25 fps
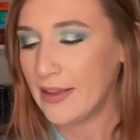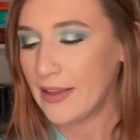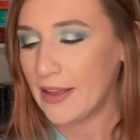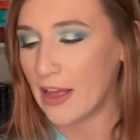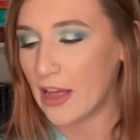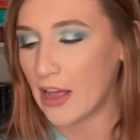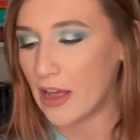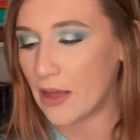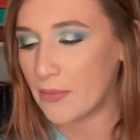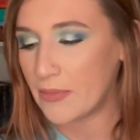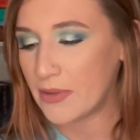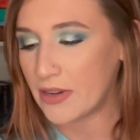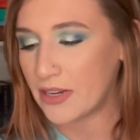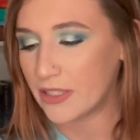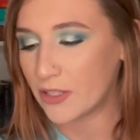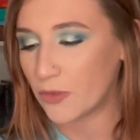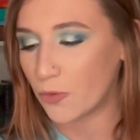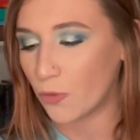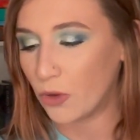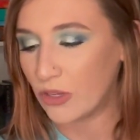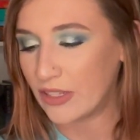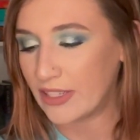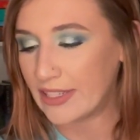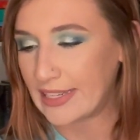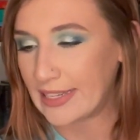And it's
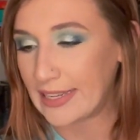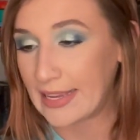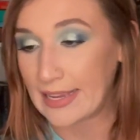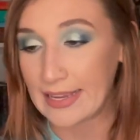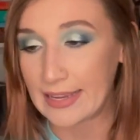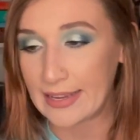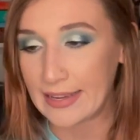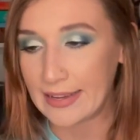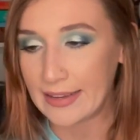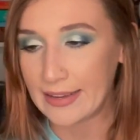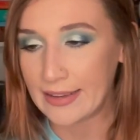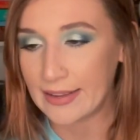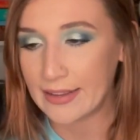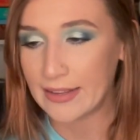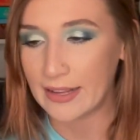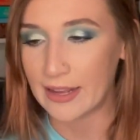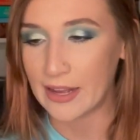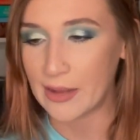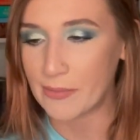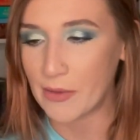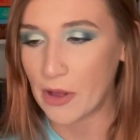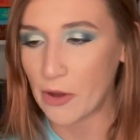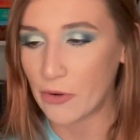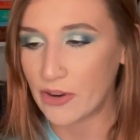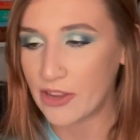Once a King.
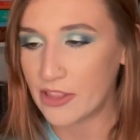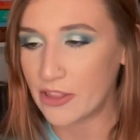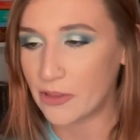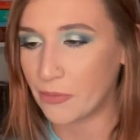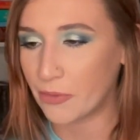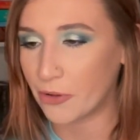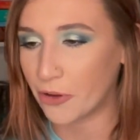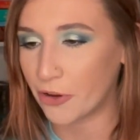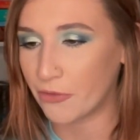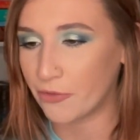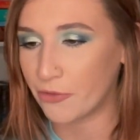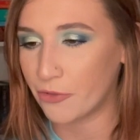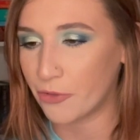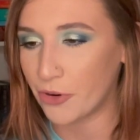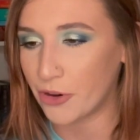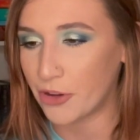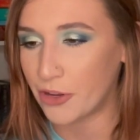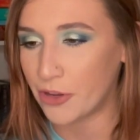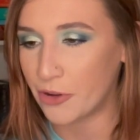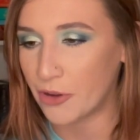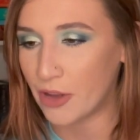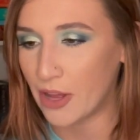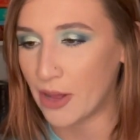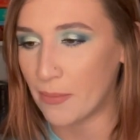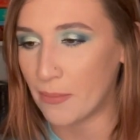I'll read the blurb for
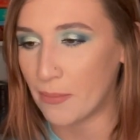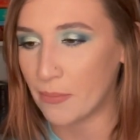you.